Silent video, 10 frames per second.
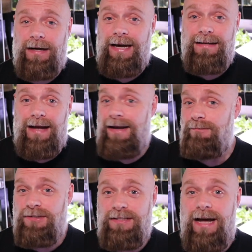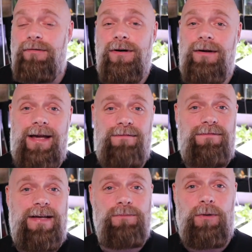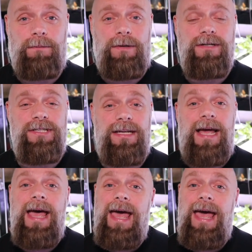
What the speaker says: I was never a Facebook person,